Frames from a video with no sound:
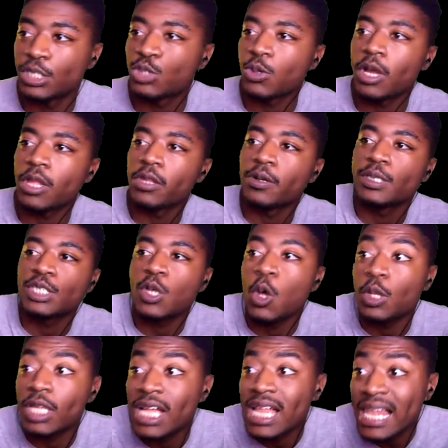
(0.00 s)
trailer. It's
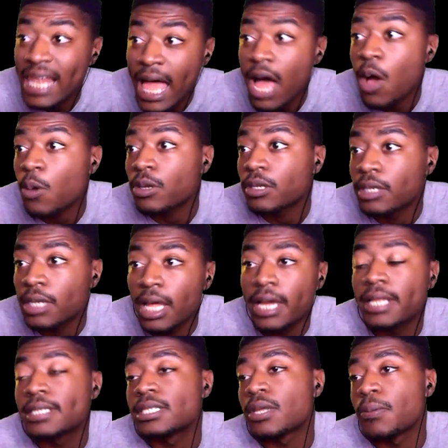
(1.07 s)
called Cloud
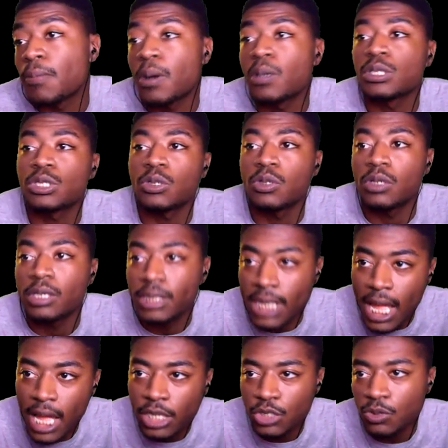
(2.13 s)
Knight's Martial
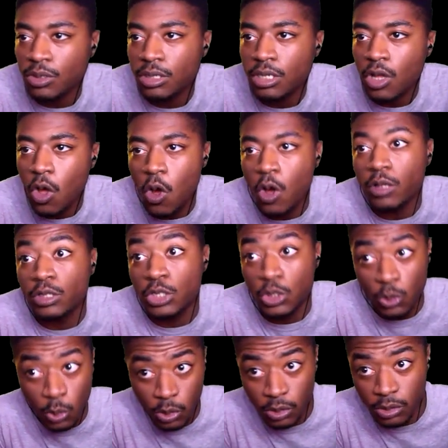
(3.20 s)
Doctrine on
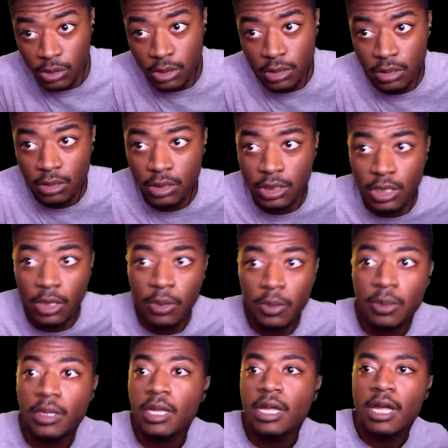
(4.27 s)
Swords. So,
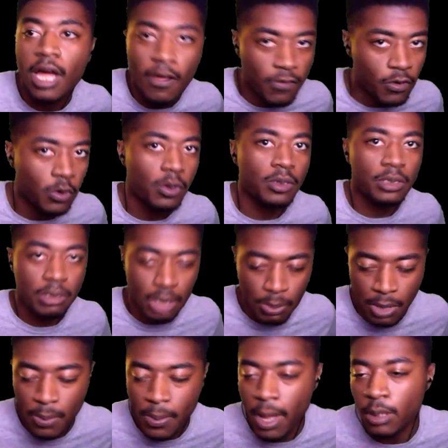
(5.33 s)
of course, it's going to
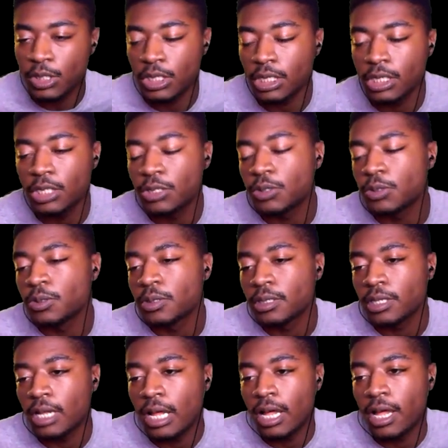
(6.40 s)
be about Jingliu.
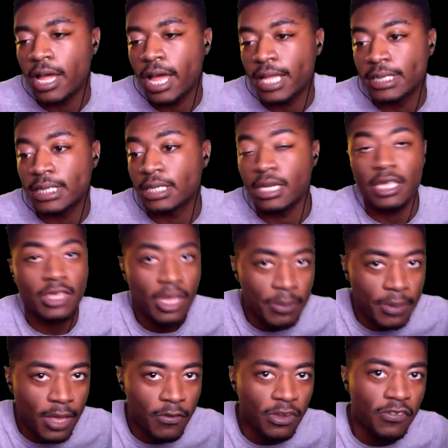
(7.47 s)
Uh, I've seen the
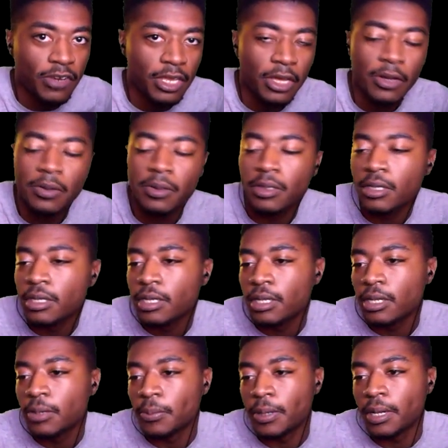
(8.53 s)
thumbnail for the video,
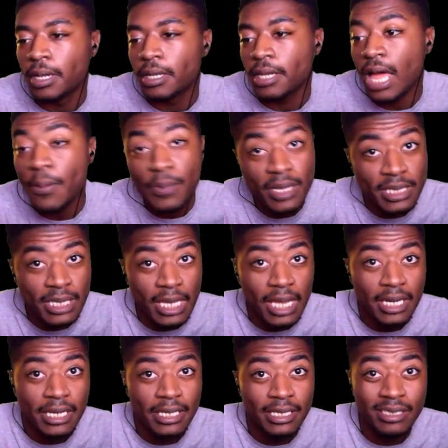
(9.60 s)
but I'm
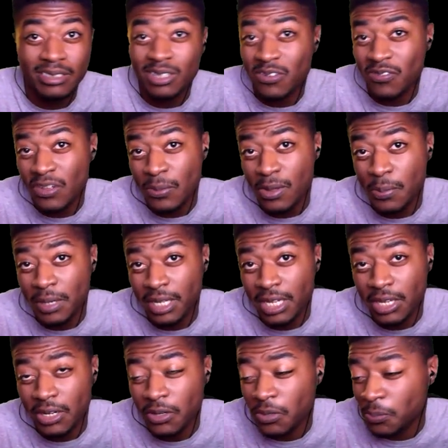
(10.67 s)
excited. I don't know if I'll be able to
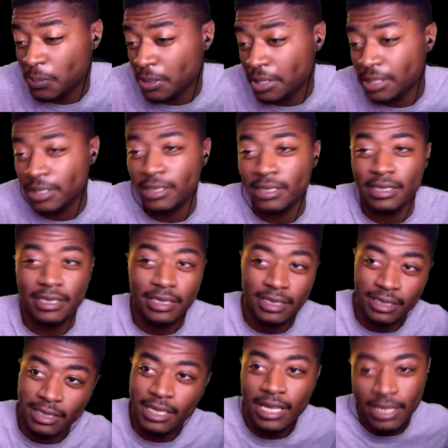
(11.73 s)
get her, but
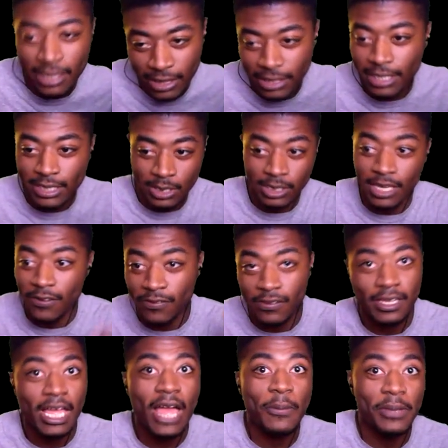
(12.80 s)
this will definitely
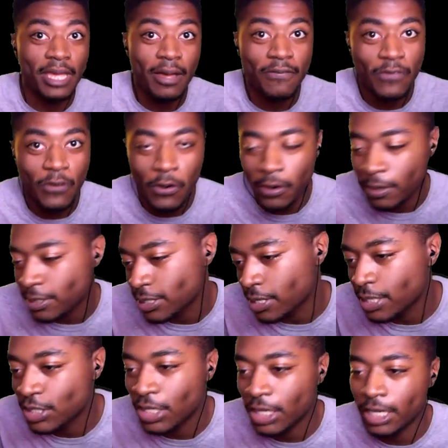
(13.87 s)
hype me up for her. So
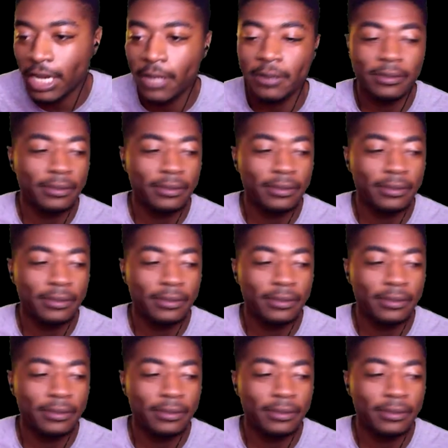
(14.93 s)
let's check it out.